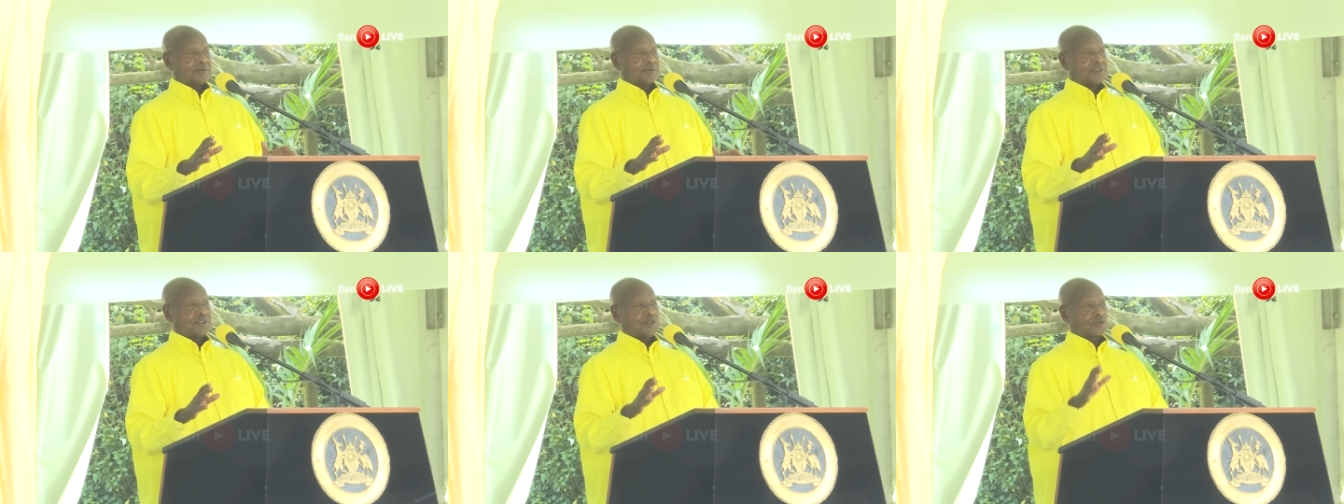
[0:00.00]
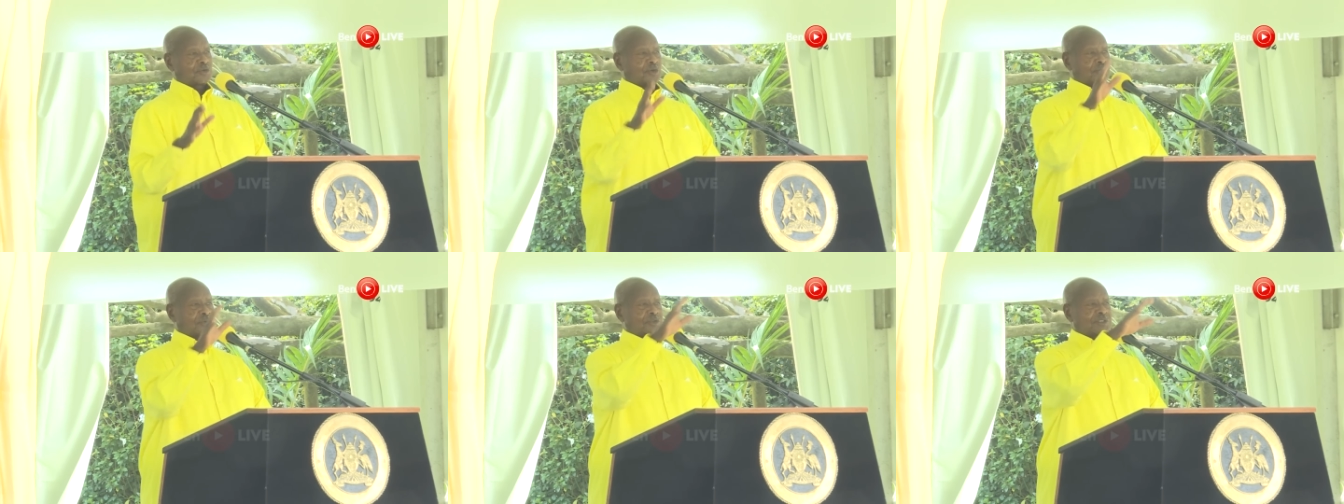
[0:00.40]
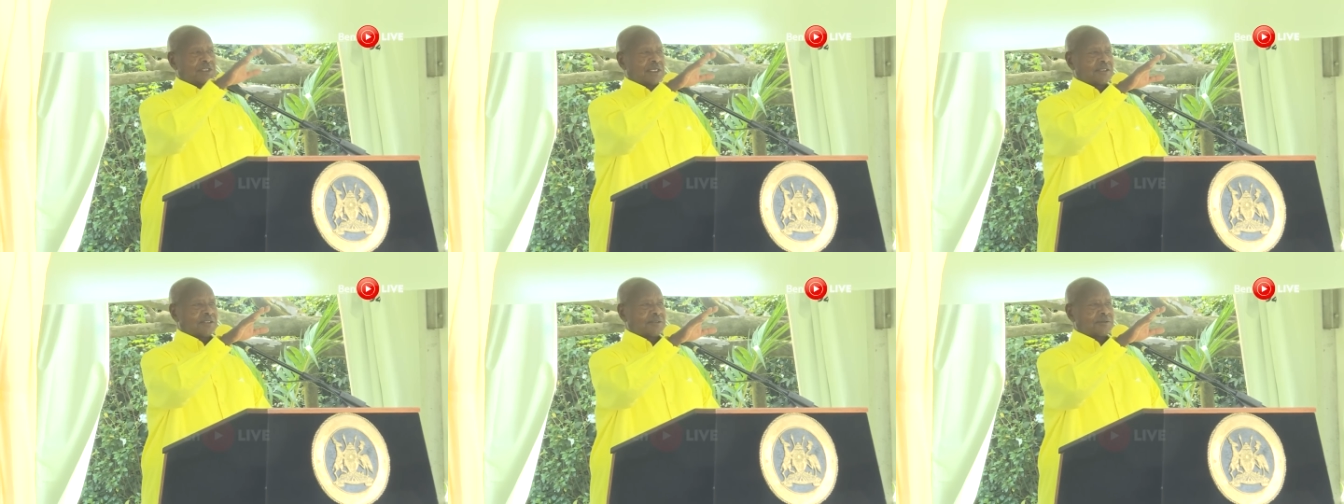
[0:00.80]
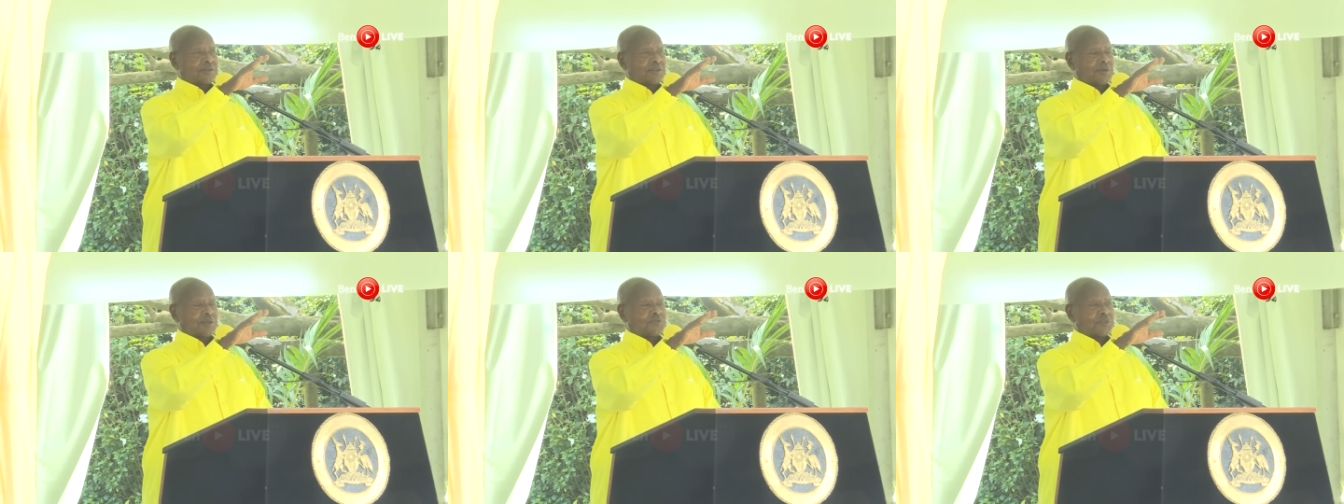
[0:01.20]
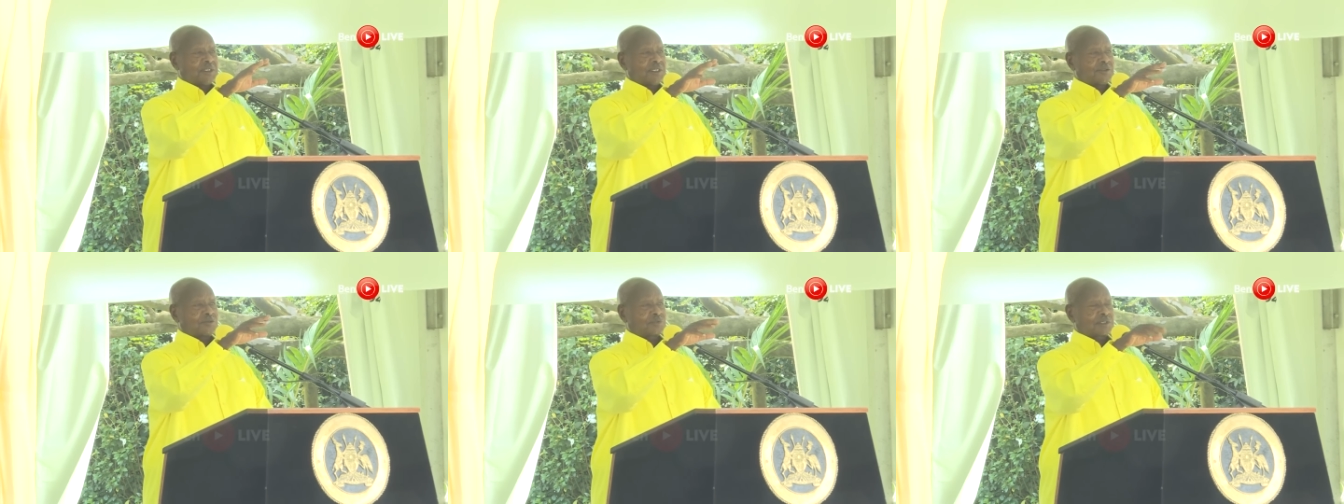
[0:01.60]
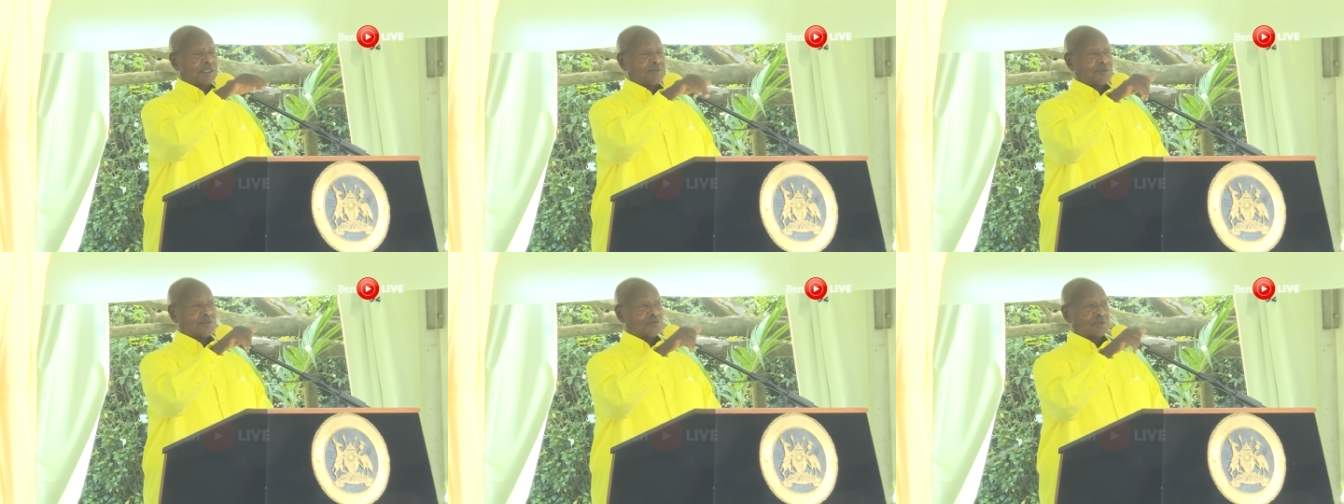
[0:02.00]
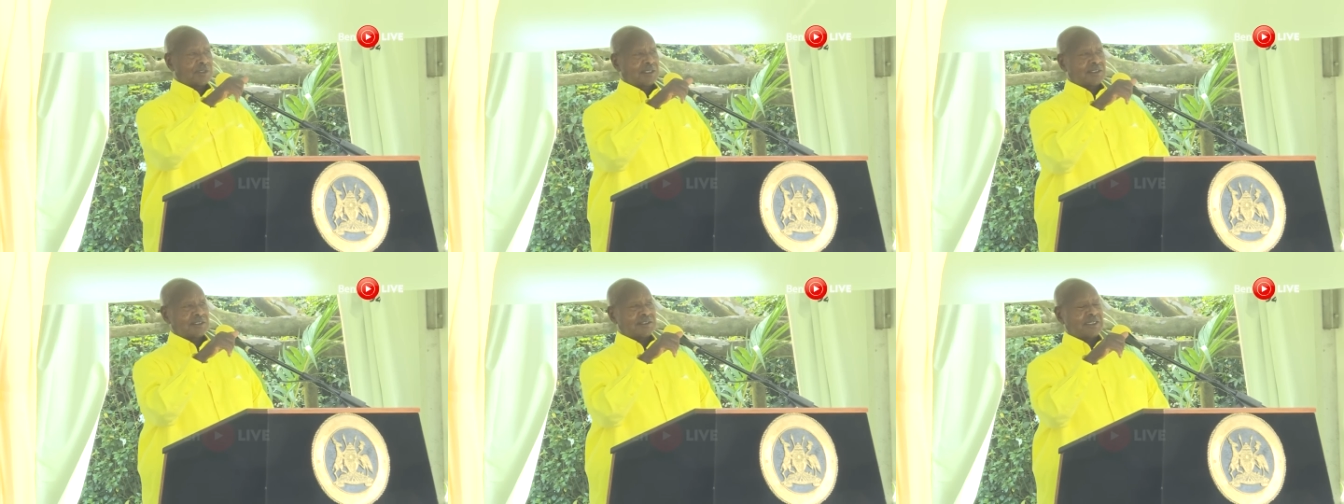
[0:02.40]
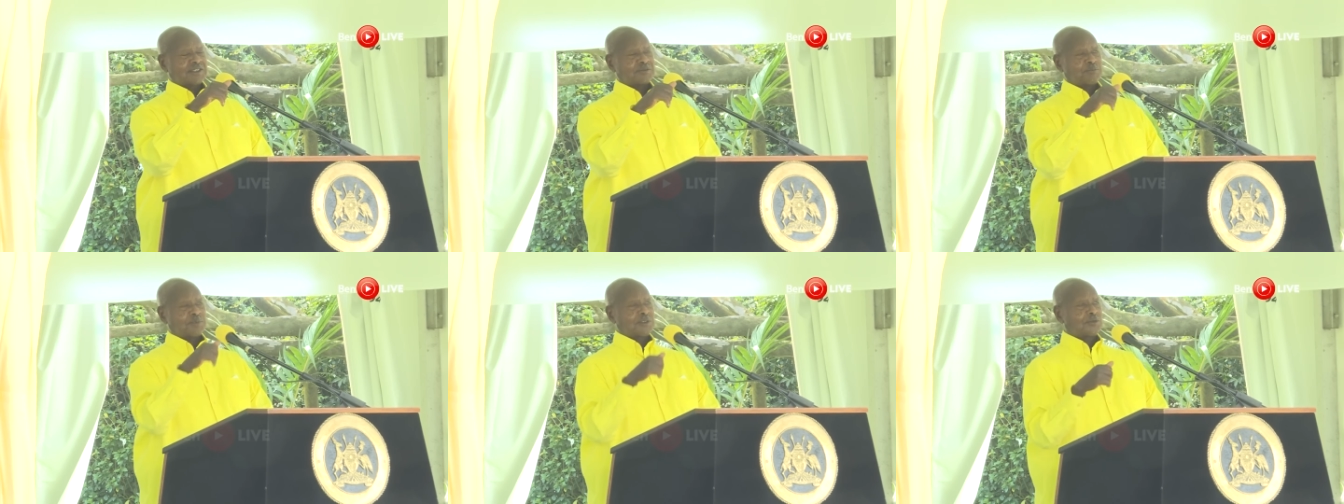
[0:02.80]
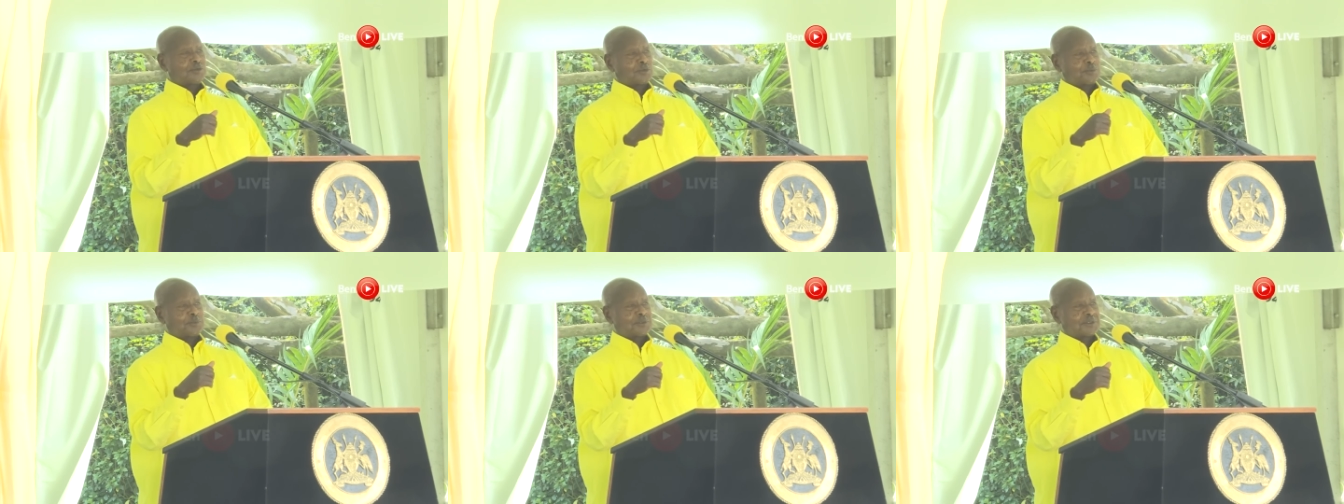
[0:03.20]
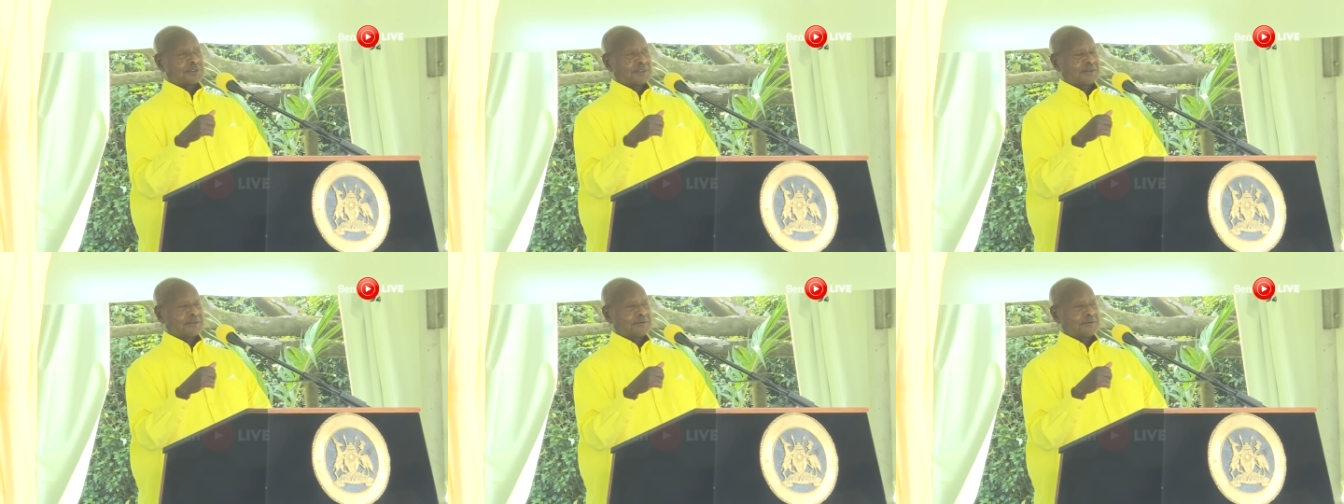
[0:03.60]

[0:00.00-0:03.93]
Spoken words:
in the Congo side. They were fearing to come into Uganda as big groups.